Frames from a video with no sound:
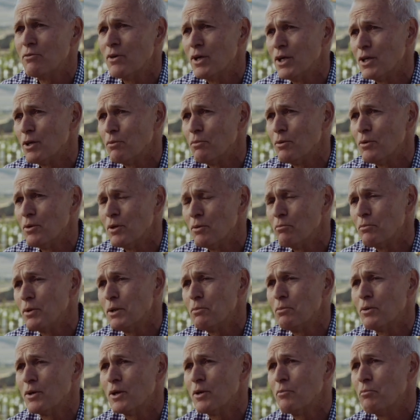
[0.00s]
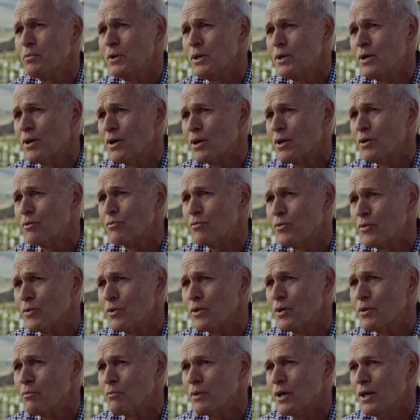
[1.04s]
available and people compete harder
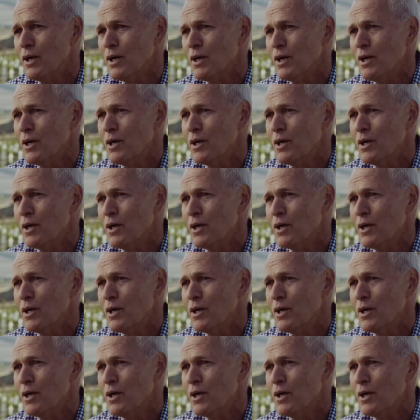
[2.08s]
for them.